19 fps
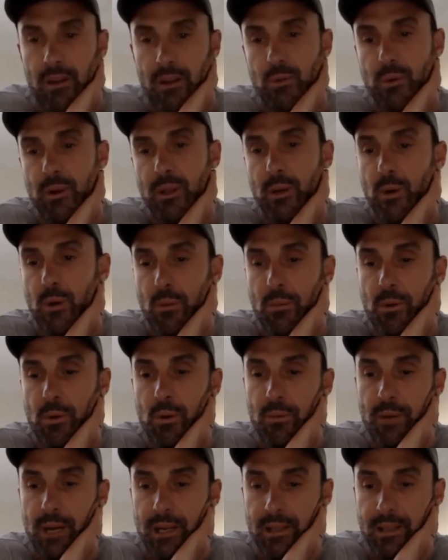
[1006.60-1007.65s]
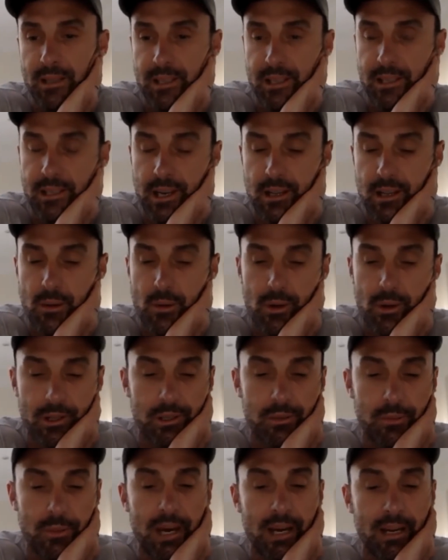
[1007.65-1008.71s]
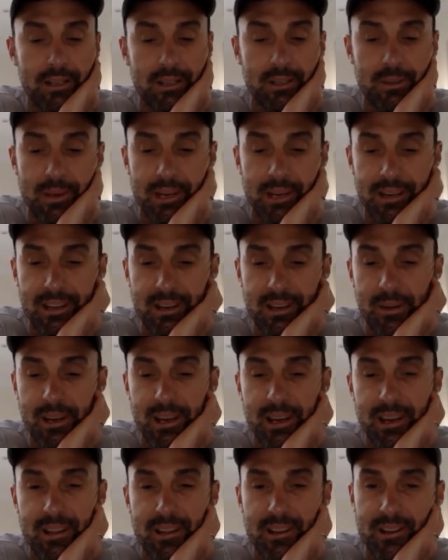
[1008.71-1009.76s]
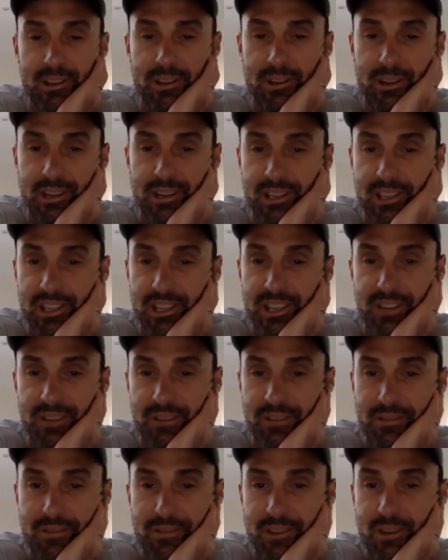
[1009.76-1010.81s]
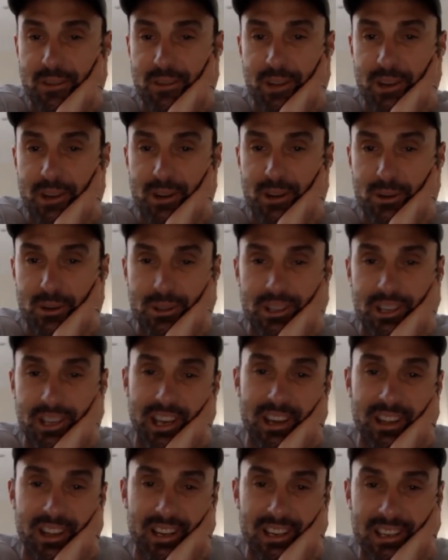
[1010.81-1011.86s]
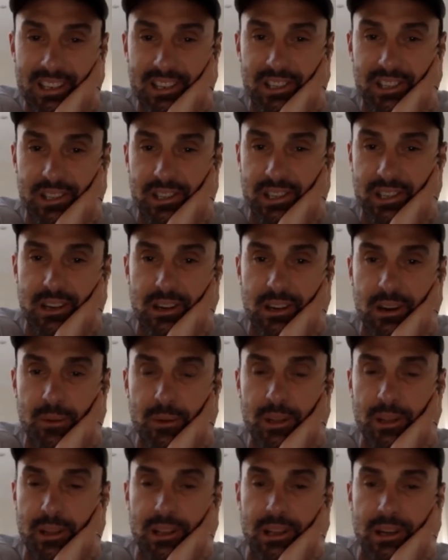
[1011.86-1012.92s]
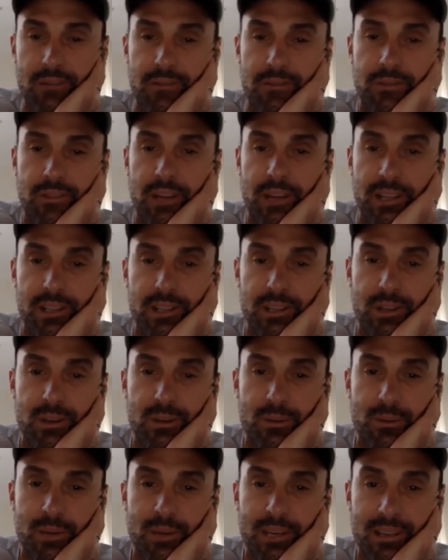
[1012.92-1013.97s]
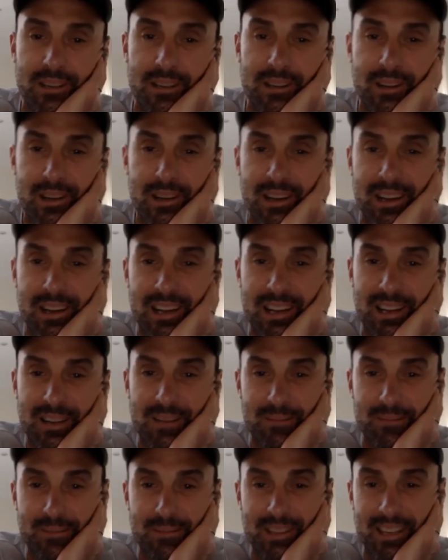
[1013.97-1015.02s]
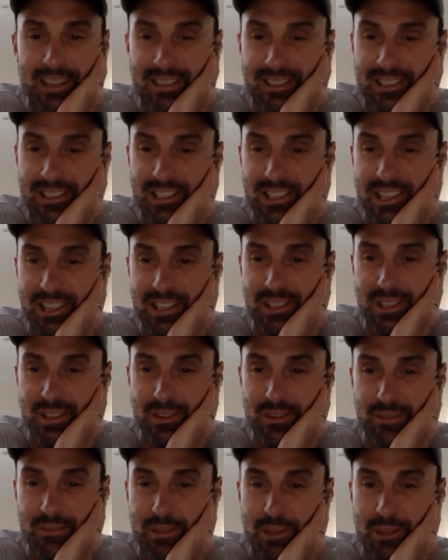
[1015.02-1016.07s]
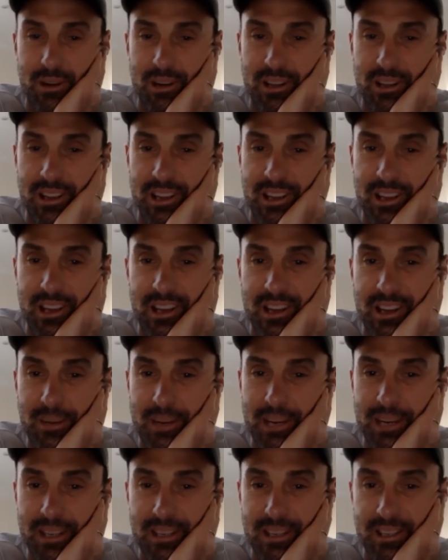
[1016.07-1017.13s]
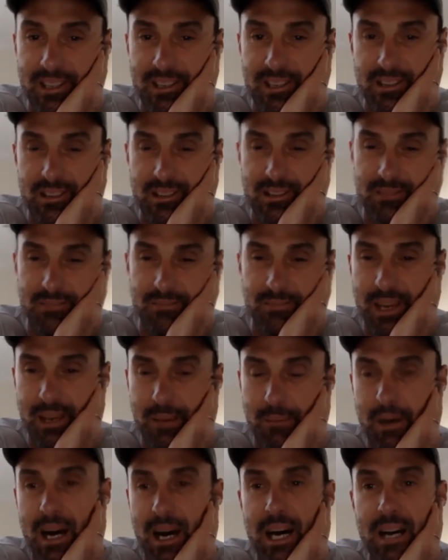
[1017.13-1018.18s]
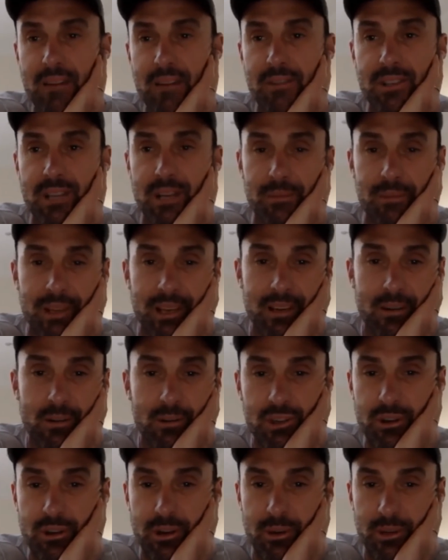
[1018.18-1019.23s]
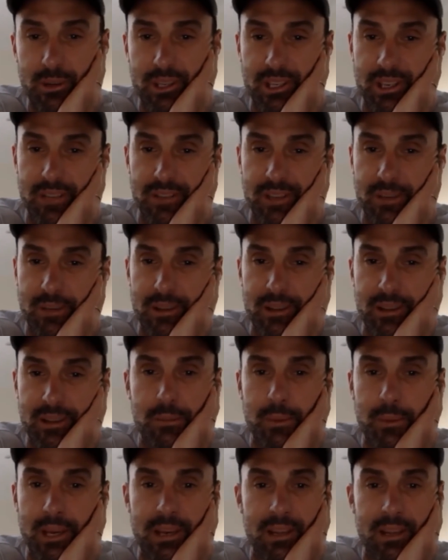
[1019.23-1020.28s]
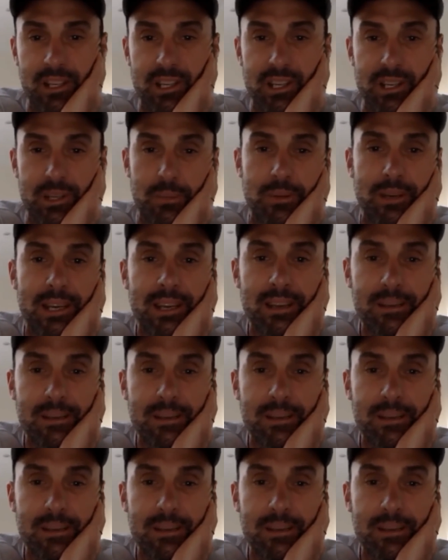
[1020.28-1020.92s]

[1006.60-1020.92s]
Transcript: really well put, mate. That's exactly what it's about. It's about coming together to try and achieve common goals together. As you said, I really love that term about that sense of belonging that you get about being part of something or trying to achieve something that's bigger than just me.